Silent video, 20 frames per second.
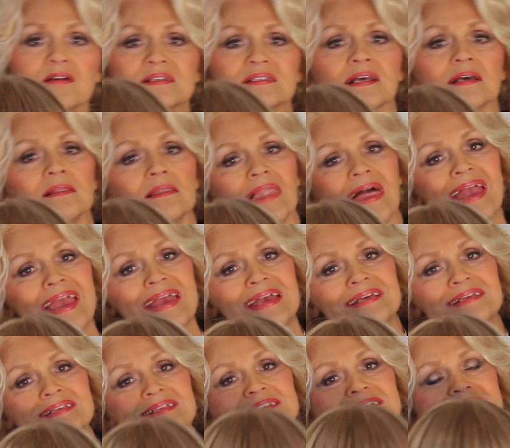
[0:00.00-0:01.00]
is
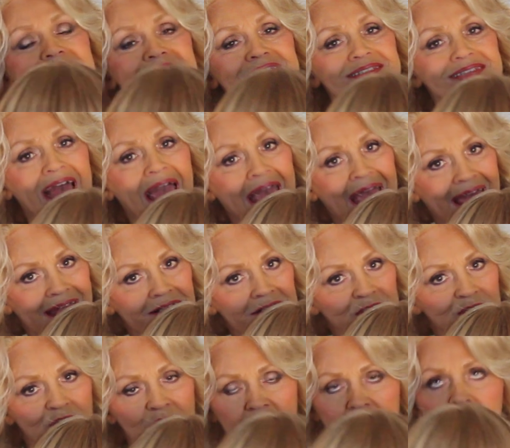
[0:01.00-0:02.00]
Glazed
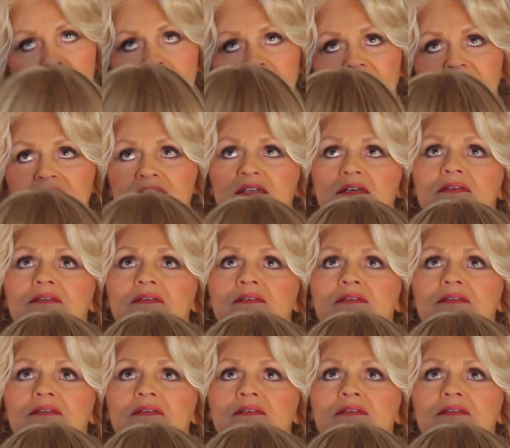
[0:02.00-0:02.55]
Sand. That's a